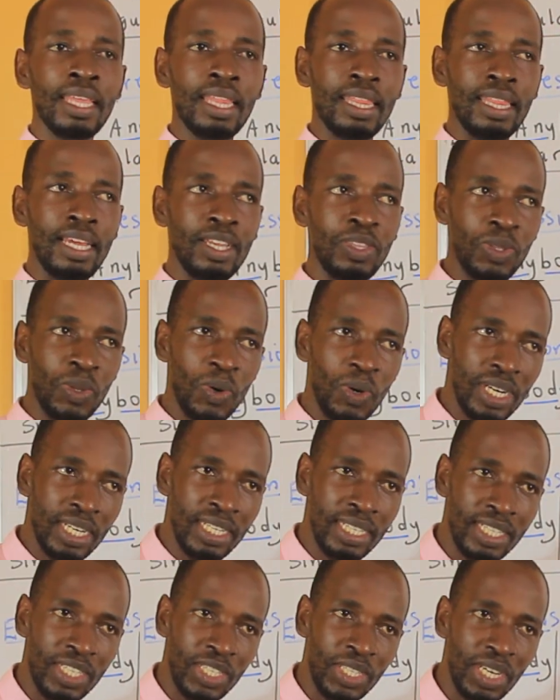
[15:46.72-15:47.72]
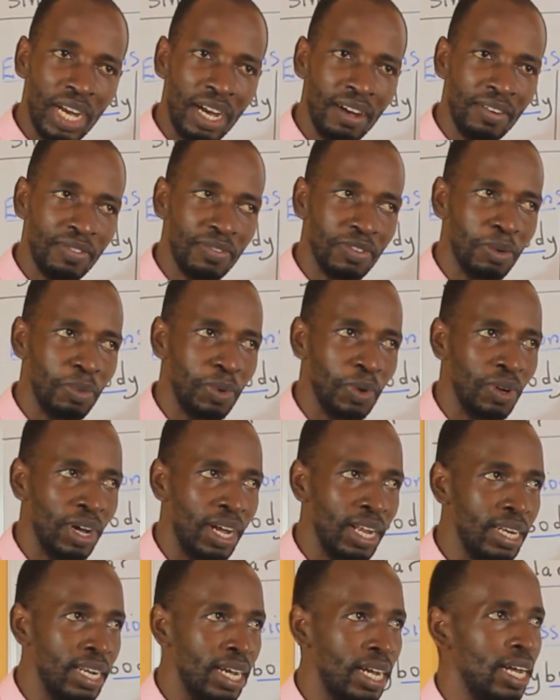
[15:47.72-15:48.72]
the tallest teacher from
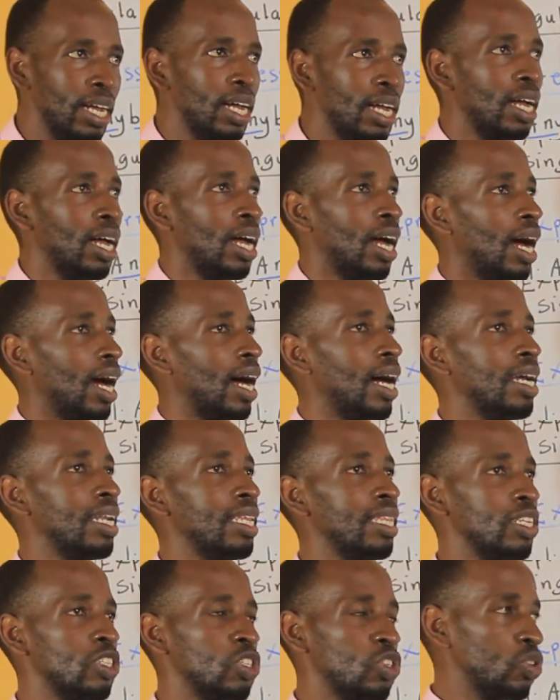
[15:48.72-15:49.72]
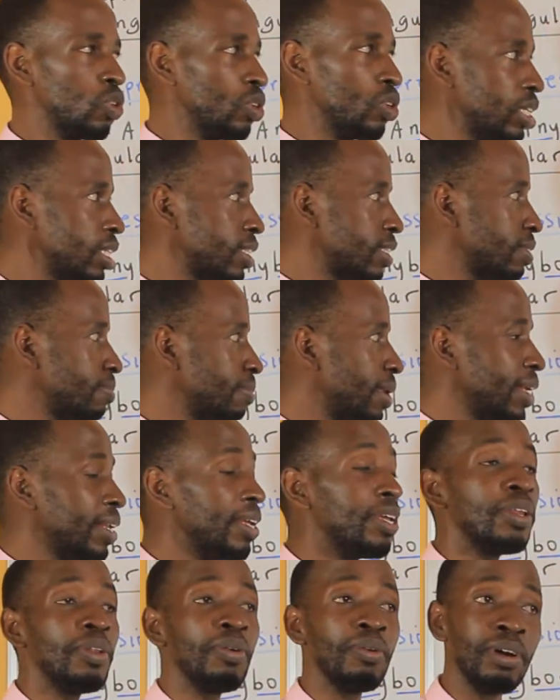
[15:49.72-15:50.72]
Uganda and the strongest
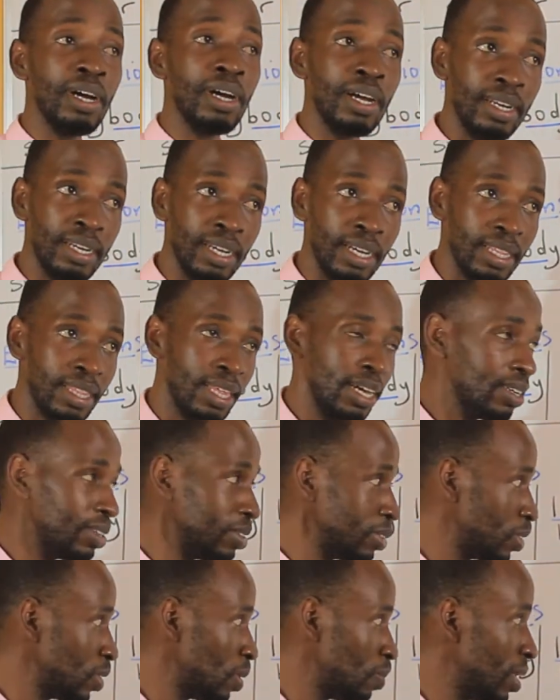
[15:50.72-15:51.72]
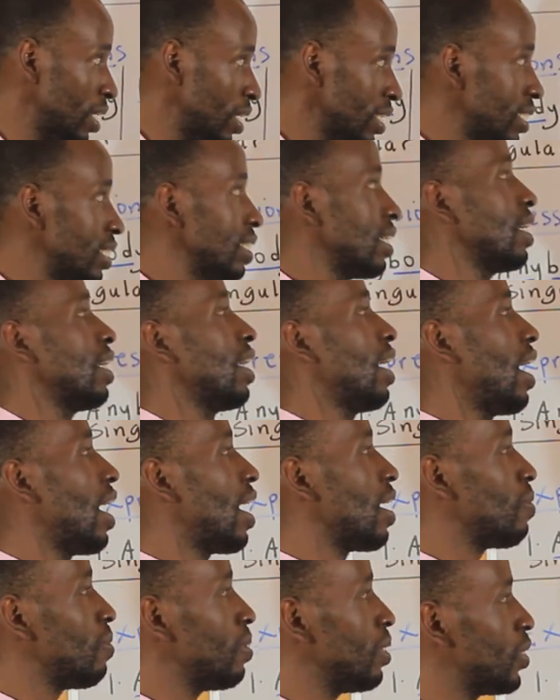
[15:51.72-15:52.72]
man in Uganda. Thank you so much.
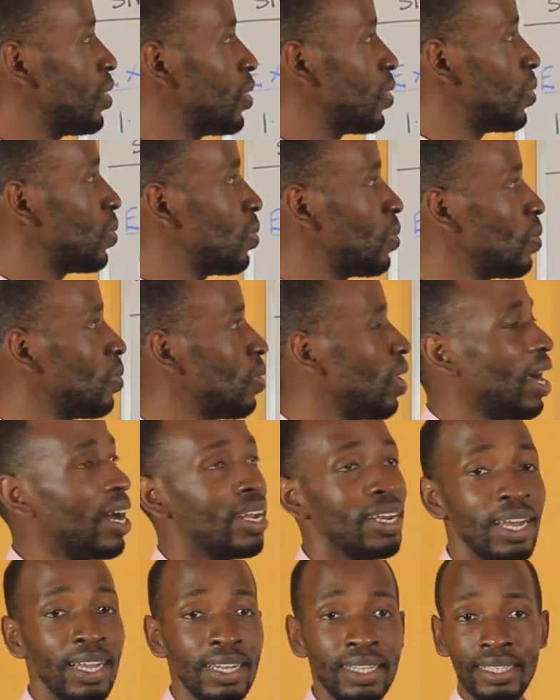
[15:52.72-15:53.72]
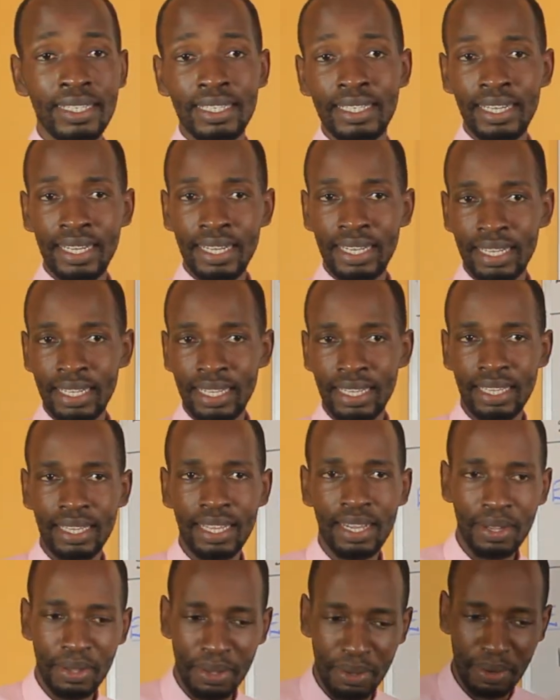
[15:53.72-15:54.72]
I wish you a nice day.
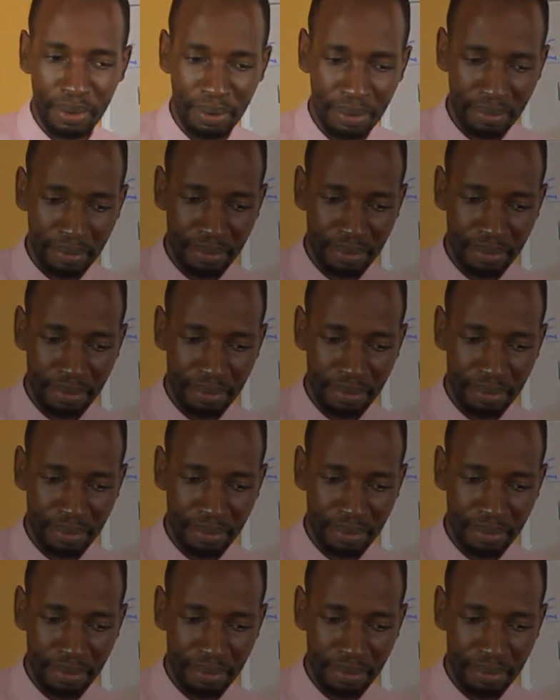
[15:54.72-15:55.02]
Thank you.